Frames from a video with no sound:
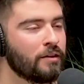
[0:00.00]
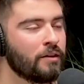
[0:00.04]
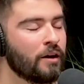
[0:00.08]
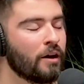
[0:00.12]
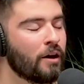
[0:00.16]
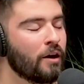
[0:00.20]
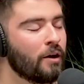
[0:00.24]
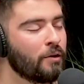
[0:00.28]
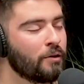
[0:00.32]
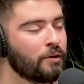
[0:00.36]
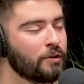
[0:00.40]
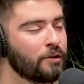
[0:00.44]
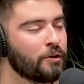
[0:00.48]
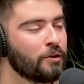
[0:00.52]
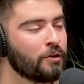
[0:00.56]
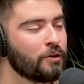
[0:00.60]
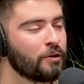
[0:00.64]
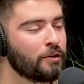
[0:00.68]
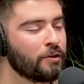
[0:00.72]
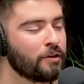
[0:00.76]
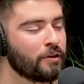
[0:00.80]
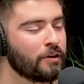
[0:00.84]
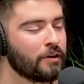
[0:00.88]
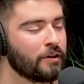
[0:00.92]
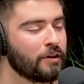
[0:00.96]
No,
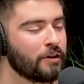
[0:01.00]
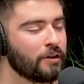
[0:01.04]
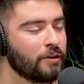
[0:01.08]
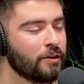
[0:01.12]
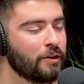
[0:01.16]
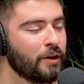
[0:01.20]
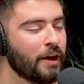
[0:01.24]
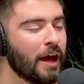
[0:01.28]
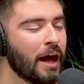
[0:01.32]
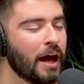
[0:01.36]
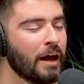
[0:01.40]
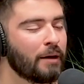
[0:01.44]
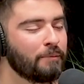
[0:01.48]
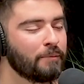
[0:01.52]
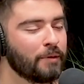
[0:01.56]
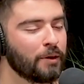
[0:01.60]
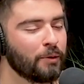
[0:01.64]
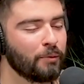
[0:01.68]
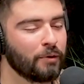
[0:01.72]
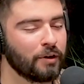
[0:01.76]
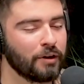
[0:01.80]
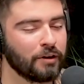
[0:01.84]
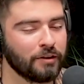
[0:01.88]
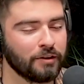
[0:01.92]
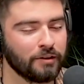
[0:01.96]
you had me
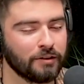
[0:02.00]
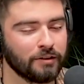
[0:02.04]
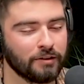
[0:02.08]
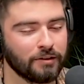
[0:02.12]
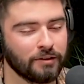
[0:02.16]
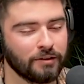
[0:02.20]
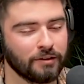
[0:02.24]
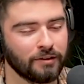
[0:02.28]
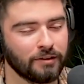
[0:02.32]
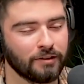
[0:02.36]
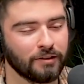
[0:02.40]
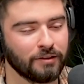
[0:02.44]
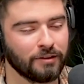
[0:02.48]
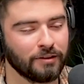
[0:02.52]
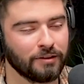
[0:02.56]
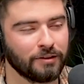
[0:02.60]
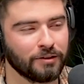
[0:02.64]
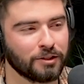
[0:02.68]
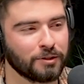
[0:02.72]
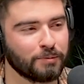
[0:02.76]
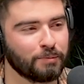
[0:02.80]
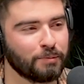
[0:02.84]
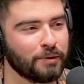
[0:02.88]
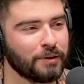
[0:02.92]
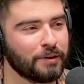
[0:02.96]
when you
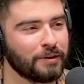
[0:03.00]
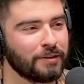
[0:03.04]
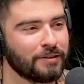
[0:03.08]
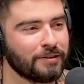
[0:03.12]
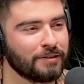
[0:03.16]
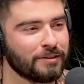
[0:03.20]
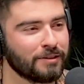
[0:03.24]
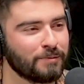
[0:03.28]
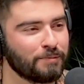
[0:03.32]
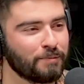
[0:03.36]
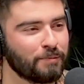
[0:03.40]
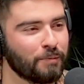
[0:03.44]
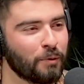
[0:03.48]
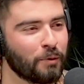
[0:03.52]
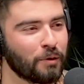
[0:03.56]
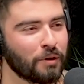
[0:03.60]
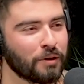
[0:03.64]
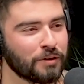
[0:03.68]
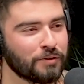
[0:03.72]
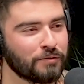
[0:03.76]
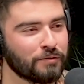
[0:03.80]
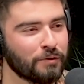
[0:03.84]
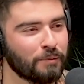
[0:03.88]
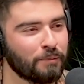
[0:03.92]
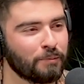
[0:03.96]
split
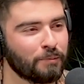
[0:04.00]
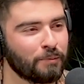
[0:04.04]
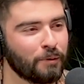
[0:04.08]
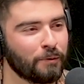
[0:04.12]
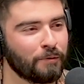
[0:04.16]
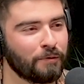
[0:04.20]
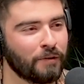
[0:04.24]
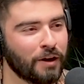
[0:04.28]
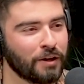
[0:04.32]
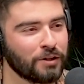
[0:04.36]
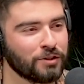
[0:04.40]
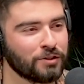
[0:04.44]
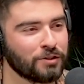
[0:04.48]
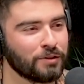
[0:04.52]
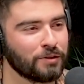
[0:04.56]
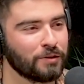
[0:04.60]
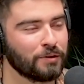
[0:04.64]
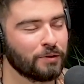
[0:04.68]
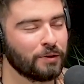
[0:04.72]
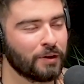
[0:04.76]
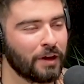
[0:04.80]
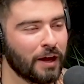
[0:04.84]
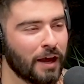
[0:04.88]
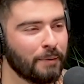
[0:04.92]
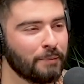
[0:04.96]
sports from professional
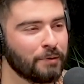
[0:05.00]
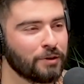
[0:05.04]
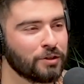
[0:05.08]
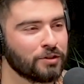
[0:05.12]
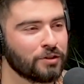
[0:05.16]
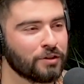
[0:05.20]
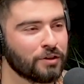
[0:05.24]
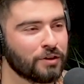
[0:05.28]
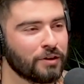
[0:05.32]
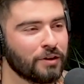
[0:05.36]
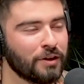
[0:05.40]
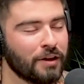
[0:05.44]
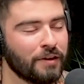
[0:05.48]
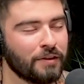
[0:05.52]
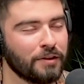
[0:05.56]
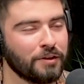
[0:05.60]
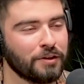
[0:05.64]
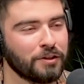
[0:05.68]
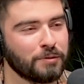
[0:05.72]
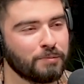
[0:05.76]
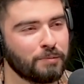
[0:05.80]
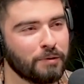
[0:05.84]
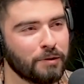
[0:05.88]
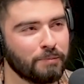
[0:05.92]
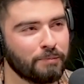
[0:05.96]
and amateur, and then you
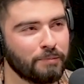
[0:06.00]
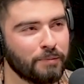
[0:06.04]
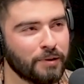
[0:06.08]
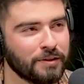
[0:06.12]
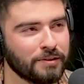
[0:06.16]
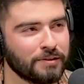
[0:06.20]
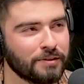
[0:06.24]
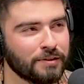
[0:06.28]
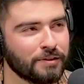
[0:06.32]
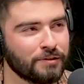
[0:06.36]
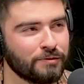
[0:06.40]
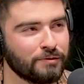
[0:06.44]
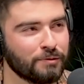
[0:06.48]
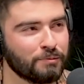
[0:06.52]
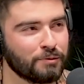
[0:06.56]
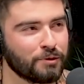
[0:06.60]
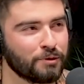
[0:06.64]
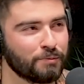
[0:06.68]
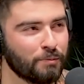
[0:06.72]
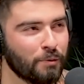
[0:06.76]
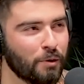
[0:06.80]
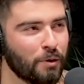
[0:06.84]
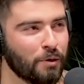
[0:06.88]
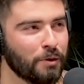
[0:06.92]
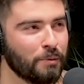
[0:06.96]
split business from
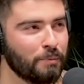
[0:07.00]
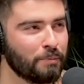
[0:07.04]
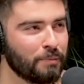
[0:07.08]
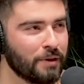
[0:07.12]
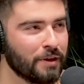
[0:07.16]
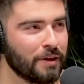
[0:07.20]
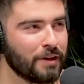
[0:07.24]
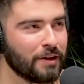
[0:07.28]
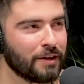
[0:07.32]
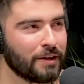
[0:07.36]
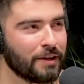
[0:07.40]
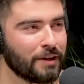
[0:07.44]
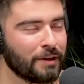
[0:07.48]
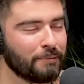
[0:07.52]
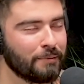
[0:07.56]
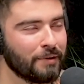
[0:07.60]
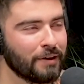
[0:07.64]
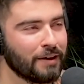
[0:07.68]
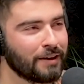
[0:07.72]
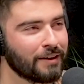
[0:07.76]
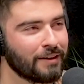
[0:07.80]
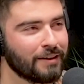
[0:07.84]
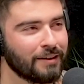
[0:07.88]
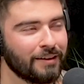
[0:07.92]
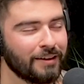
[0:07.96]
small to big, and I'm
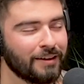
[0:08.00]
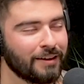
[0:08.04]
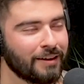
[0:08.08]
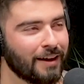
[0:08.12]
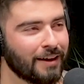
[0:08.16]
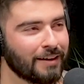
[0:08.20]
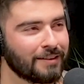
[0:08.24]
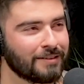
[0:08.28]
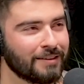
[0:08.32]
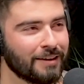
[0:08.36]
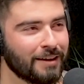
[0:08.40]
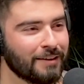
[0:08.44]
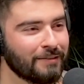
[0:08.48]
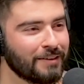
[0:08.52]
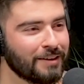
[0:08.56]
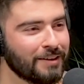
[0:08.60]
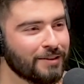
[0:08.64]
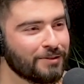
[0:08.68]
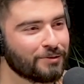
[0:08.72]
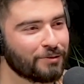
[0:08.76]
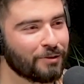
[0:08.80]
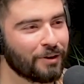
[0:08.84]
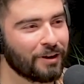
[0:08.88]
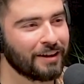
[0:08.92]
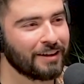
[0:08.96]
like, God damn it,
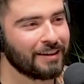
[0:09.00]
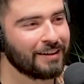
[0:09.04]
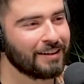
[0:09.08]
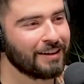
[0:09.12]
he's right.